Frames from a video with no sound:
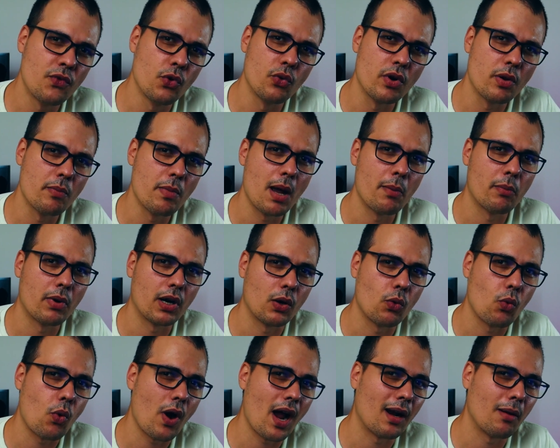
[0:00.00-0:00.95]
you remember a
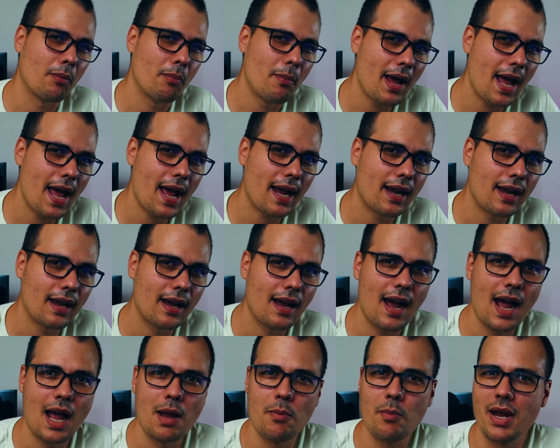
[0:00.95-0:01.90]
while back,
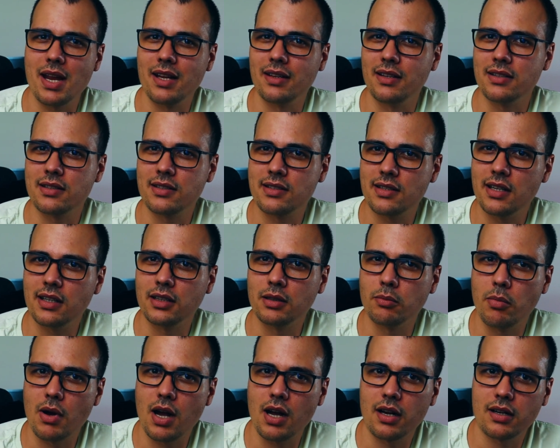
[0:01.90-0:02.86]
I made a
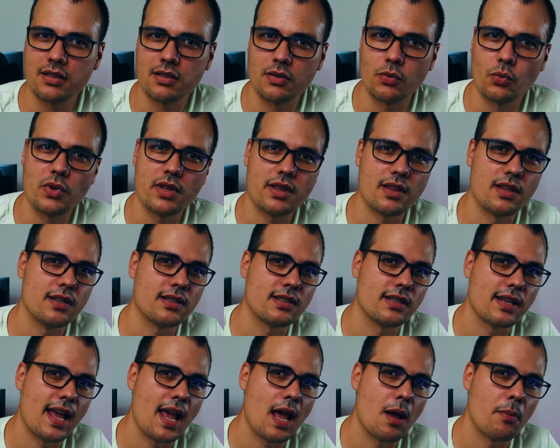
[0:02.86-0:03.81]
sealed box with
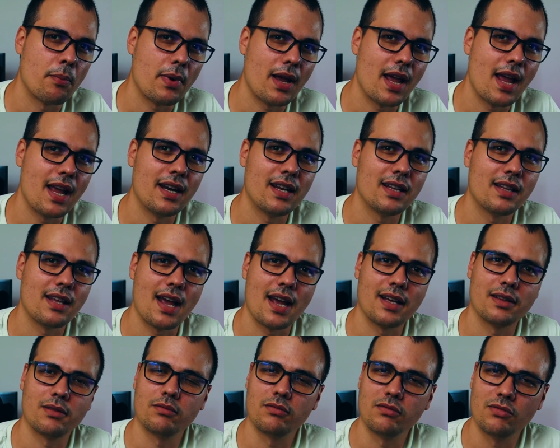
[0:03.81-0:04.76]
this amp and it
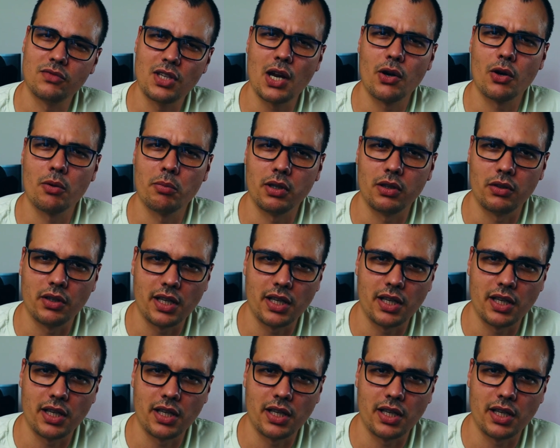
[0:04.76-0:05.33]
had terrible